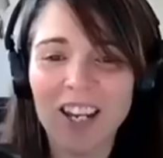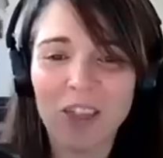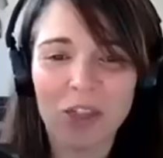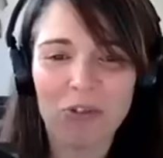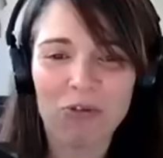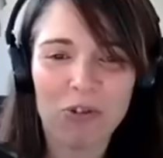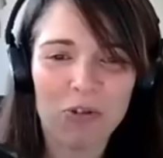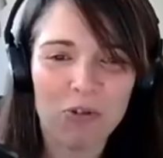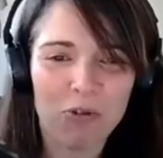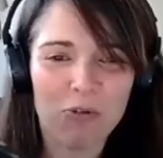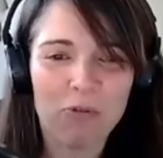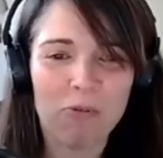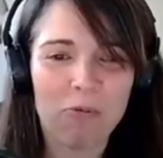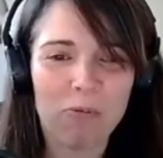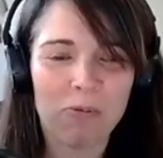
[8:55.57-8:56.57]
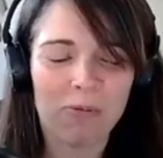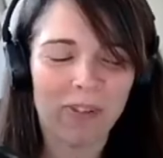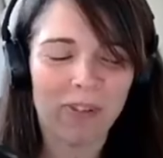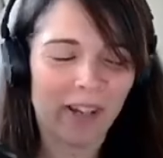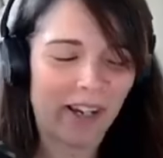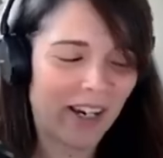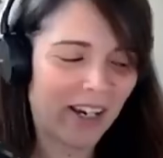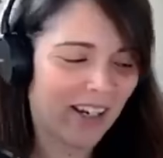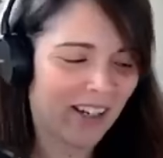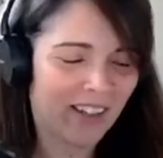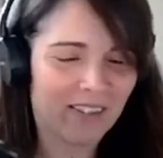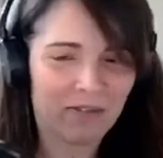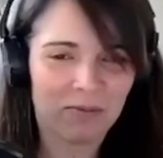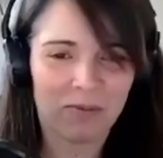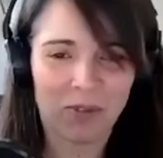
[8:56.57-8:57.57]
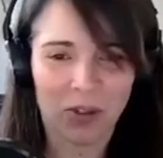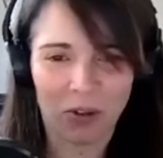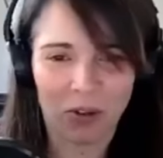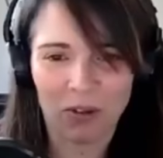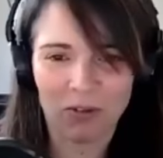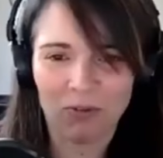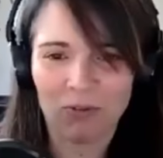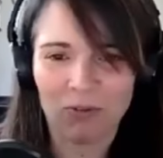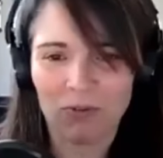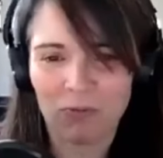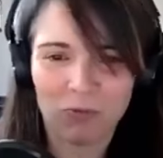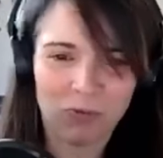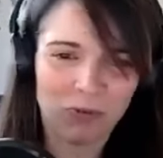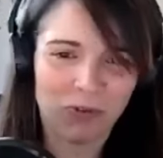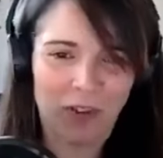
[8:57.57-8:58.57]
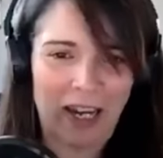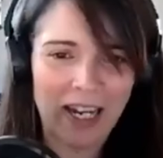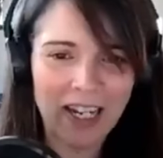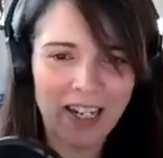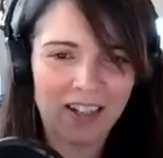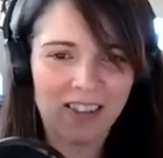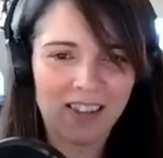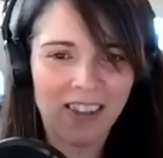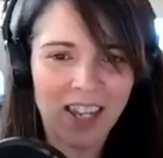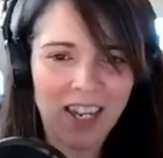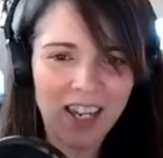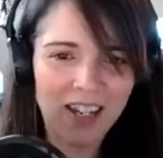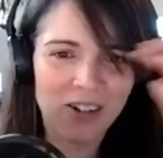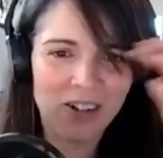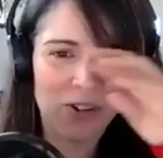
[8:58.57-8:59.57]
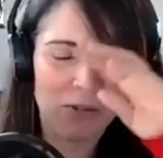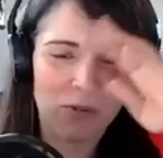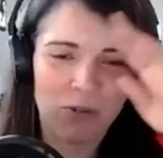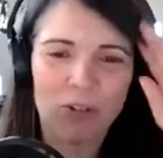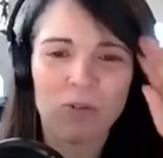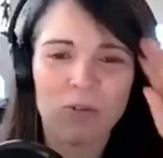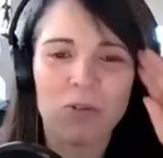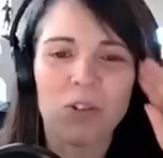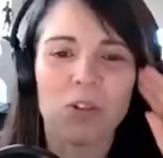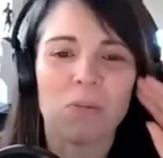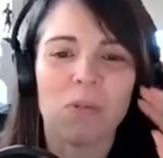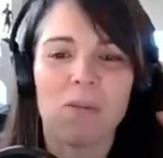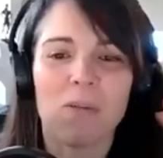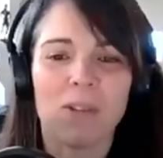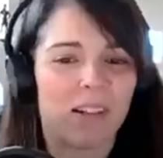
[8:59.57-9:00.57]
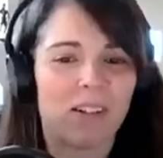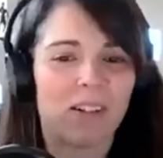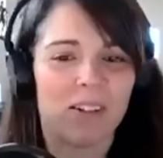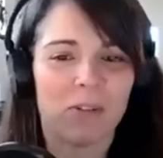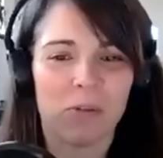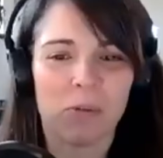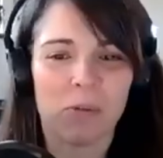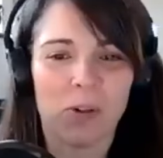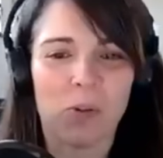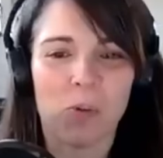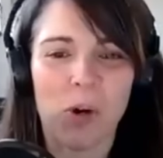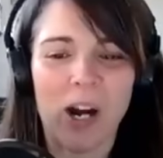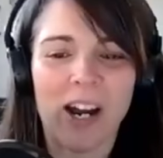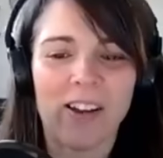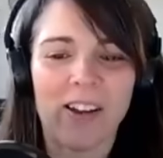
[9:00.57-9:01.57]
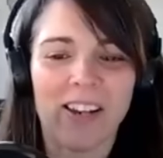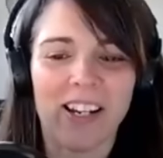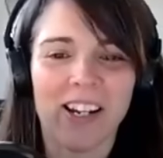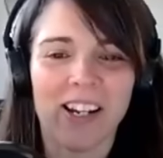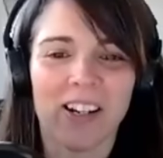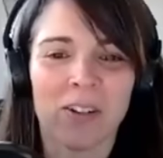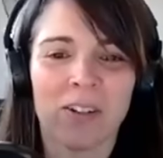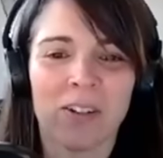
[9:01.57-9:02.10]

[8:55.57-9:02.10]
through like the fake thing, or was your mom like, "Oh, we're out of here"?